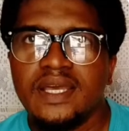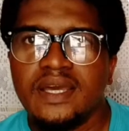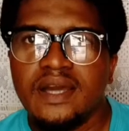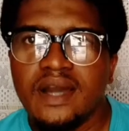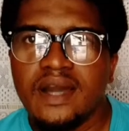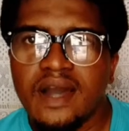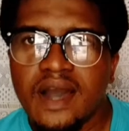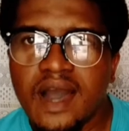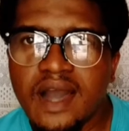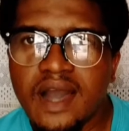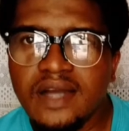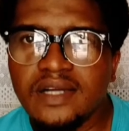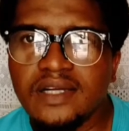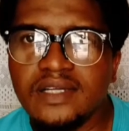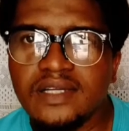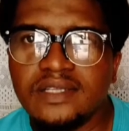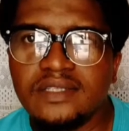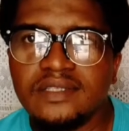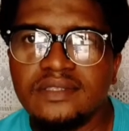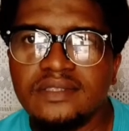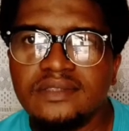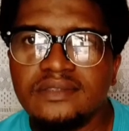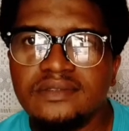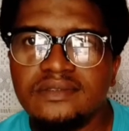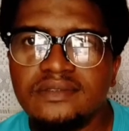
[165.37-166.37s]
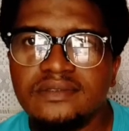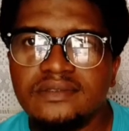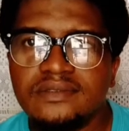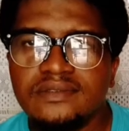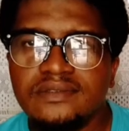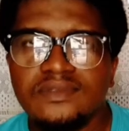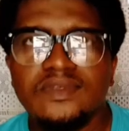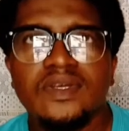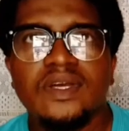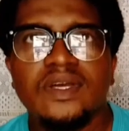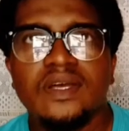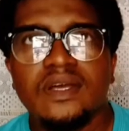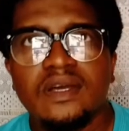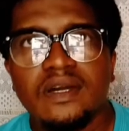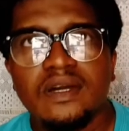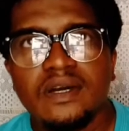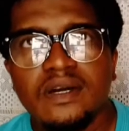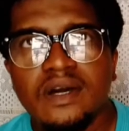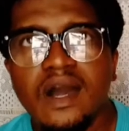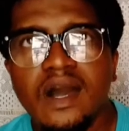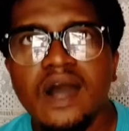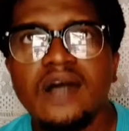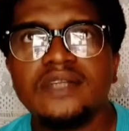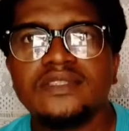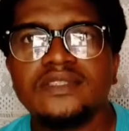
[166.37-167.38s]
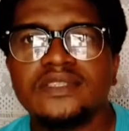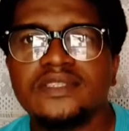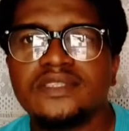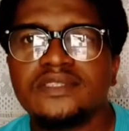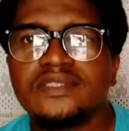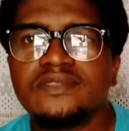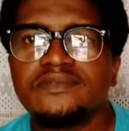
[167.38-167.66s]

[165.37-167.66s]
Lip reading: uncle, aunt.